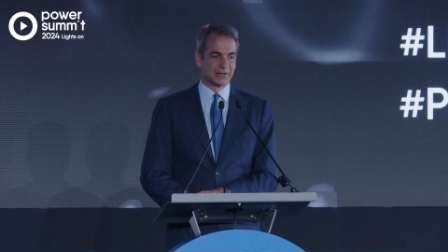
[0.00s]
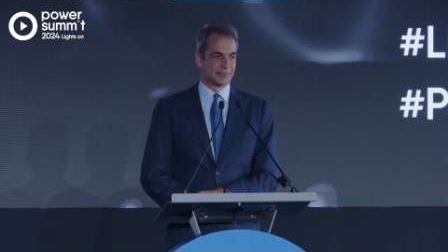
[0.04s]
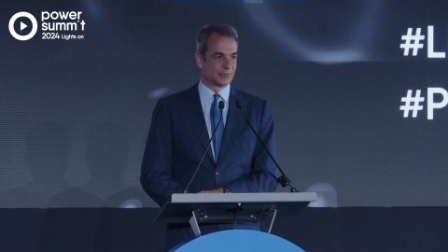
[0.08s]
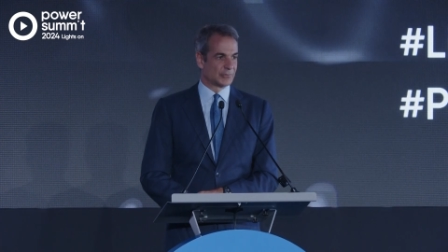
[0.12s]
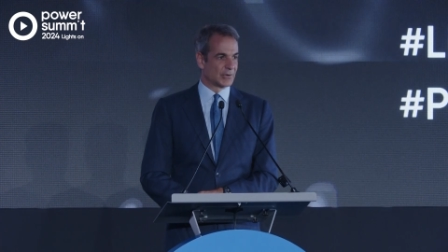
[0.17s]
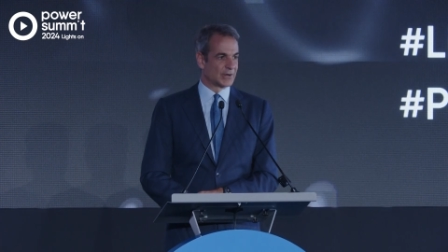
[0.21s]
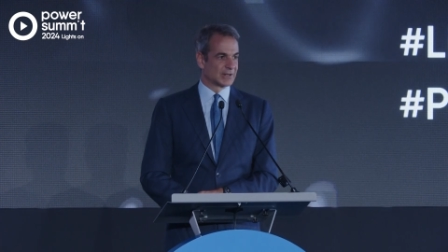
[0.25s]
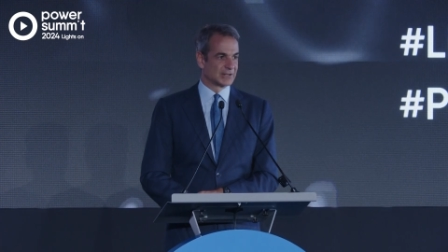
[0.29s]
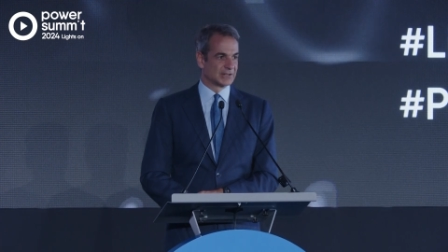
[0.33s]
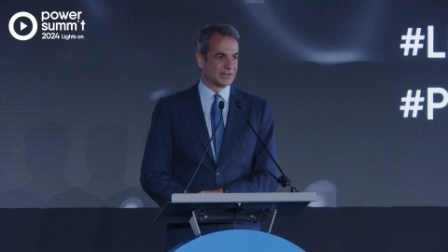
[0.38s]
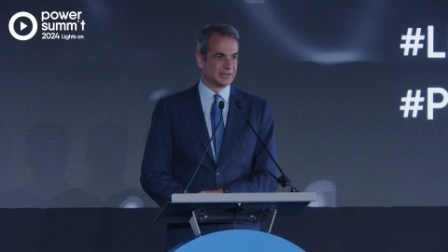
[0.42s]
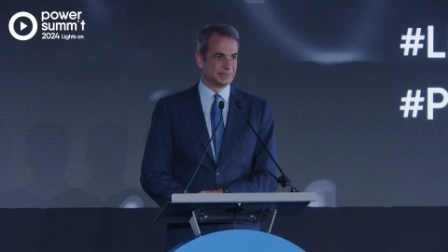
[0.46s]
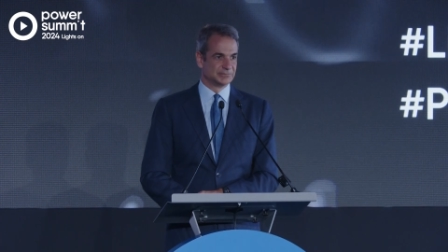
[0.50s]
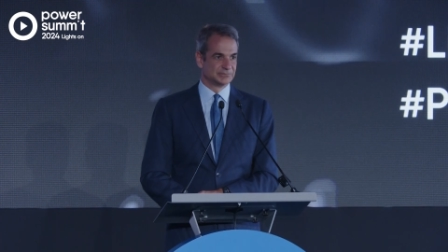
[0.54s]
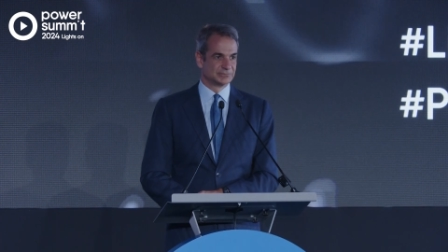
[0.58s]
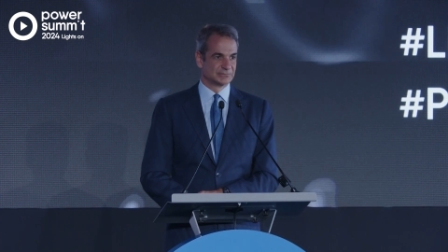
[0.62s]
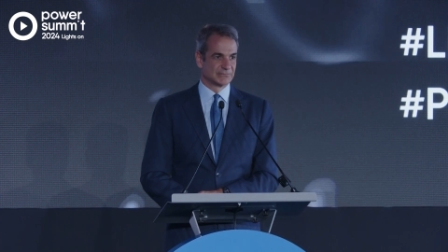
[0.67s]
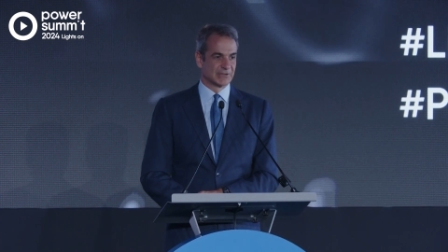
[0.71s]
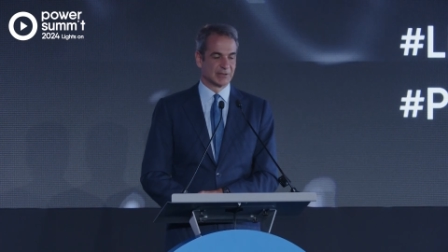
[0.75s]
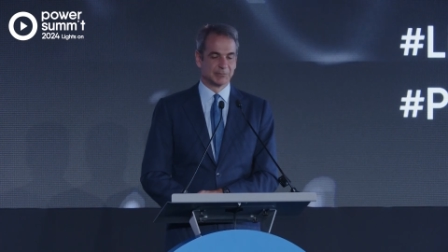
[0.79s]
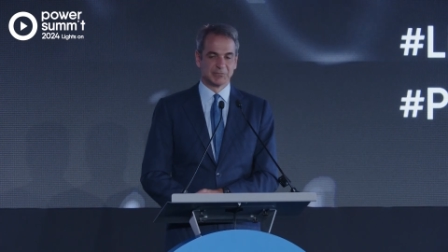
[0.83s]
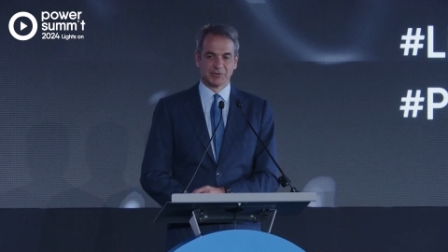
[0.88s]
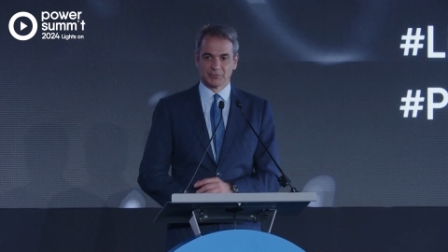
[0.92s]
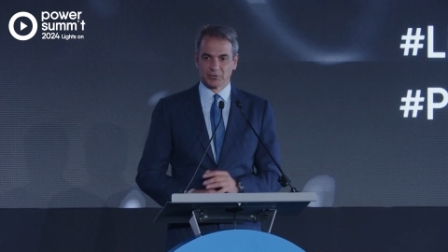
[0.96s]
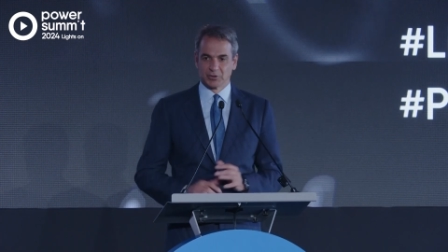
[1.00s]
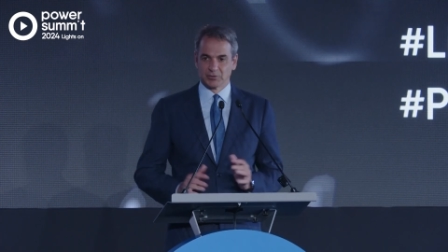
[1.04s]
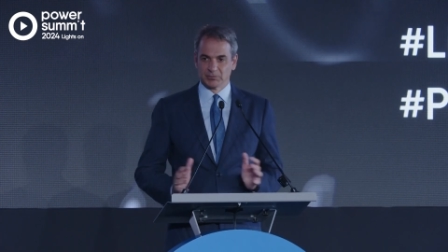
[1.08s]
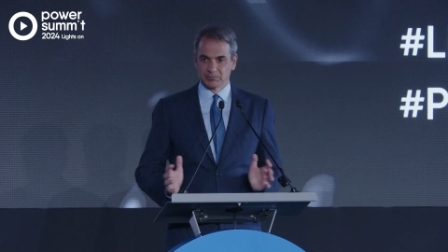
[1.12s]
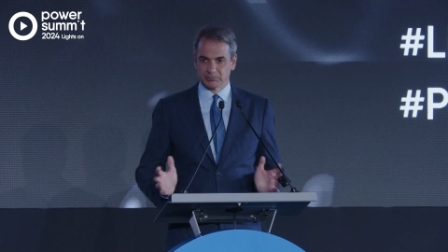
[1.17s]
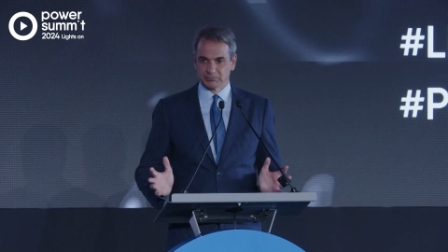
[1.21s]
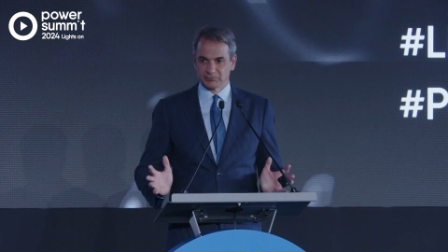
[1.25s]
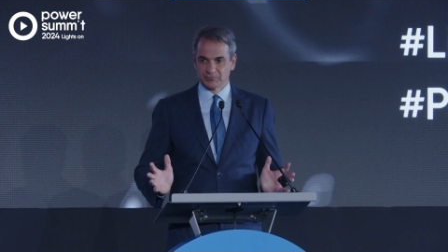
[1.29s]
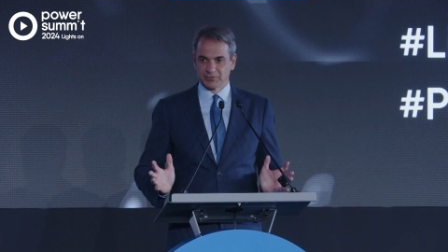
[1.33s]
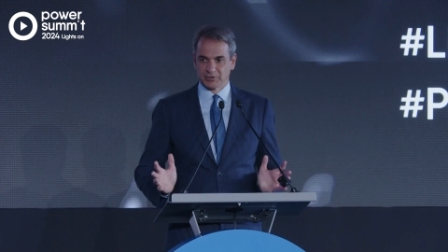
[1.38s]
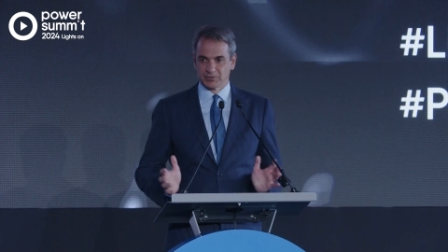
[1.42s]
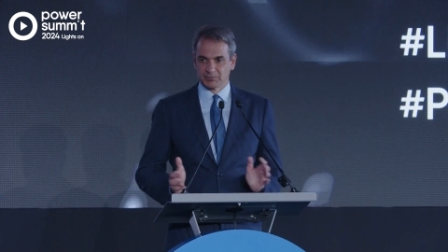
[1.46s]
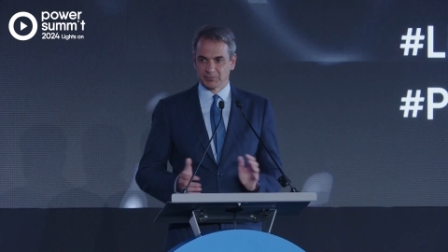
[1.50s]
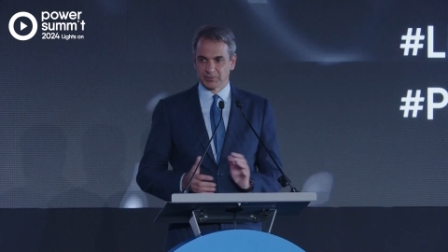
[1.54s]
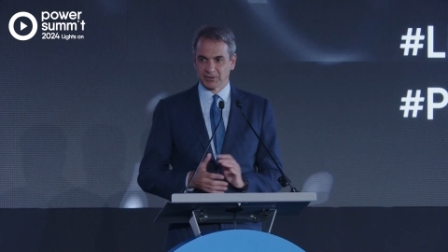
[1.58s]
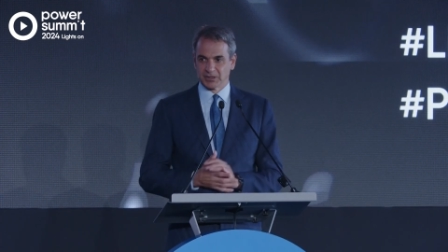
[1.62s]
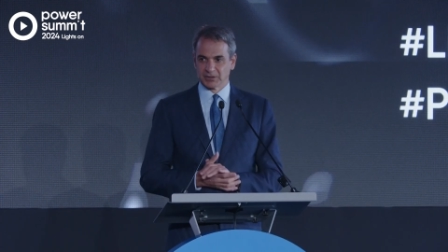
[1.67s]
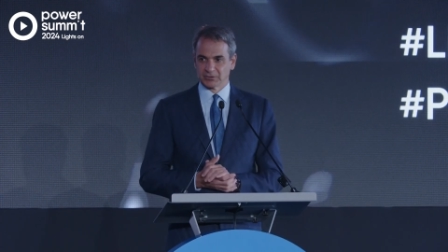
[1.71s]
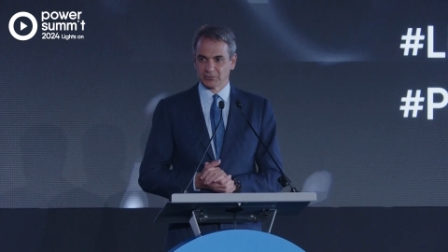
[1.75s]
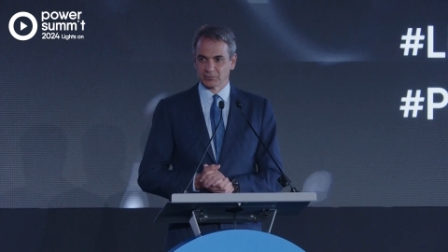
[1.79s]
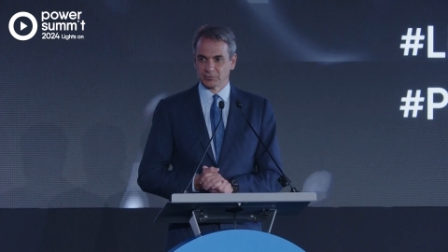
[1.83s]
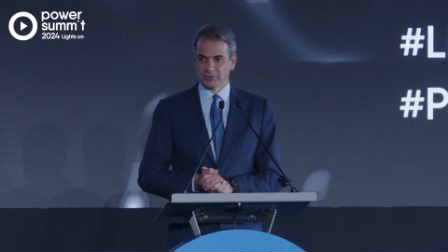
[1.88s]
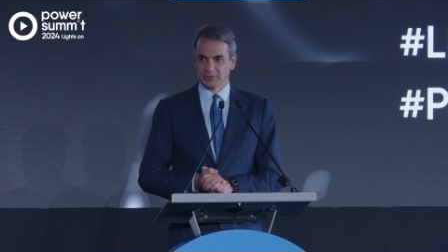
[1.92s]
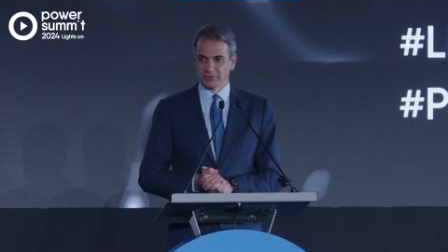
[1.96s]
frankly, I'll be very, very
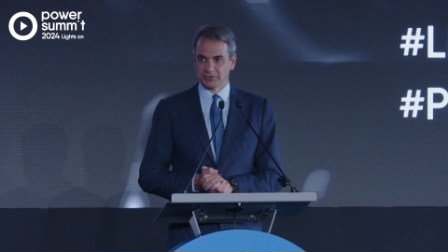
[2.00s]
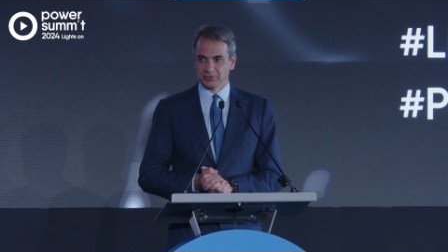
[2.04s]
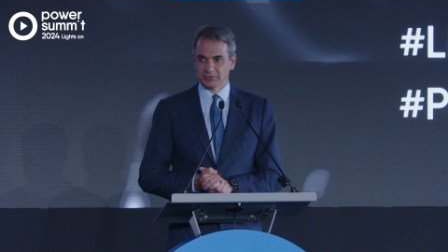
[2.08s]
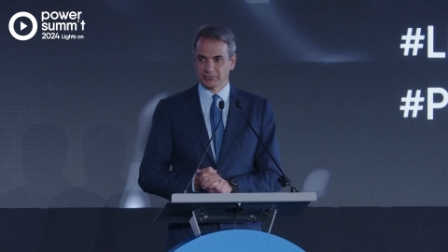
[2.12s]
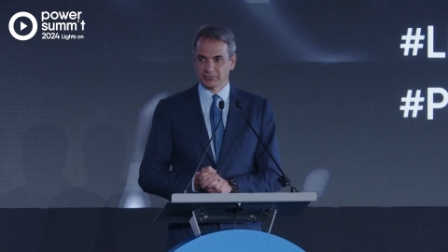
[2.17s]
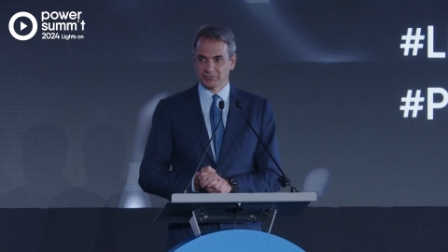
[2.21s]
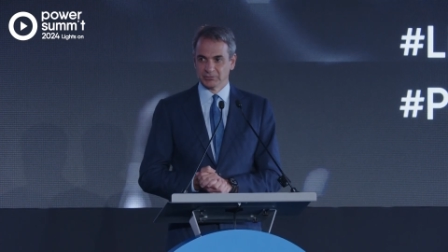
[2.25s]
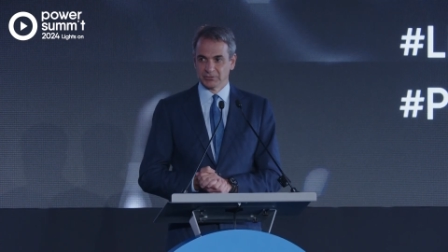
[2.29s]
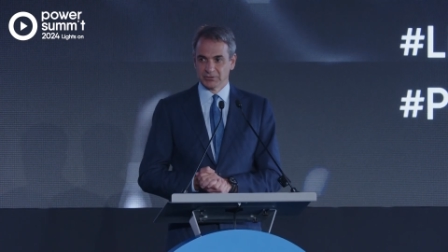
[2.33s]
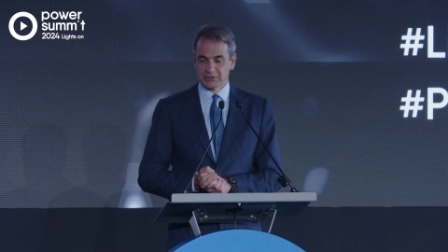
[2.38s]
blunt with you.